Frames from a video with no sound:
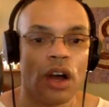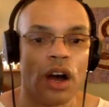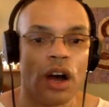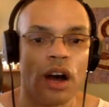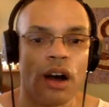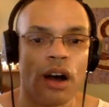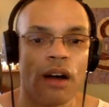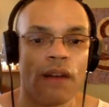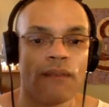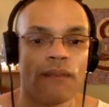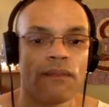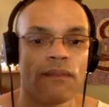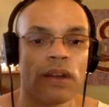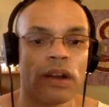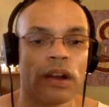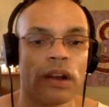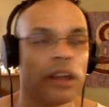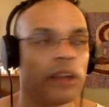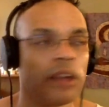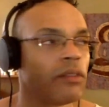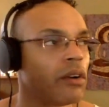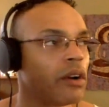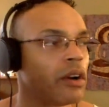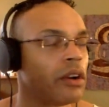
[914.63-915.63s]

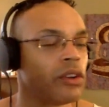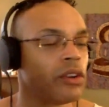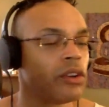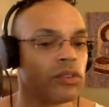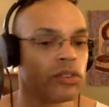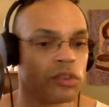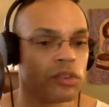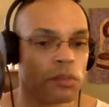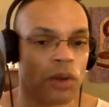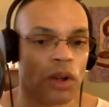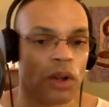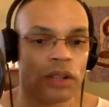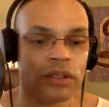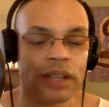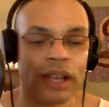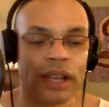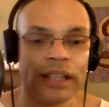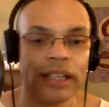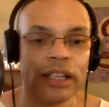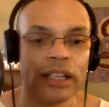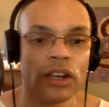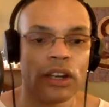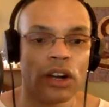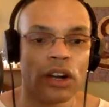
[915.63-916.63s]
very, very small,
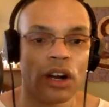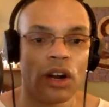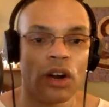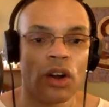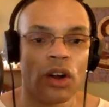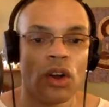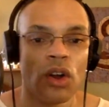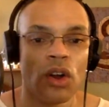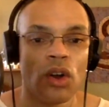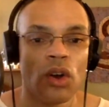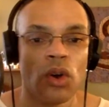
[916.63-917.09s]
tiny girl,